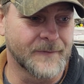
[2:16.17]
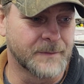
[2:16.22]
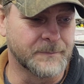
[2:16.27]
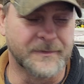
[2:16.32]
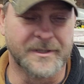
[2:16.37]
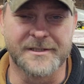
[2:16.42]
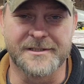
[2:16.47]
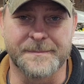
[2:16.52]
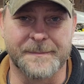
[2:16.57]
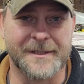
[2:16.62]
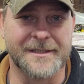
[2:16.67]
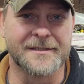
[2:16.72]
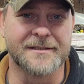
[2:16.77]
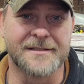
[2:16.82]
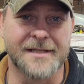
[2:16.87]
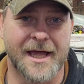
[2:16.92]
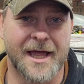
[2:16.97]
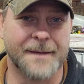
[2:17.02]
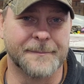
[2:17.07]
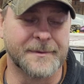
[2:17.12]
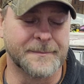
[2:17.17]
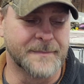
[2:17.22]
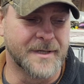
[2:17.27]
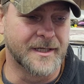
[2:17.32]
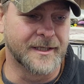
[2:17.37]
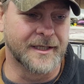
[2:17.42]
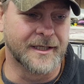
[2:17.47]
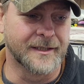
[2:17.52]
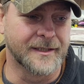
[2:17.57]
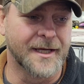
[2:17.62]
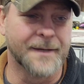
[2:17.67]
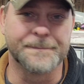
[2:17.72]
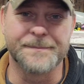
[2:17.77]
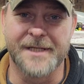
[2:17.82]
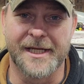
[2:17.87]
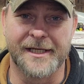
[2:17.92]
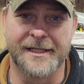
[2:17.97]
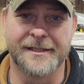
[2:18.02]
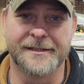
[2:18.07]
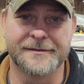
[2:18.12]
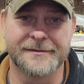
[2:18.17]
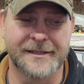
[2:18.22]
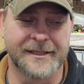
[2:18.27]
going to spend the time and money and update it.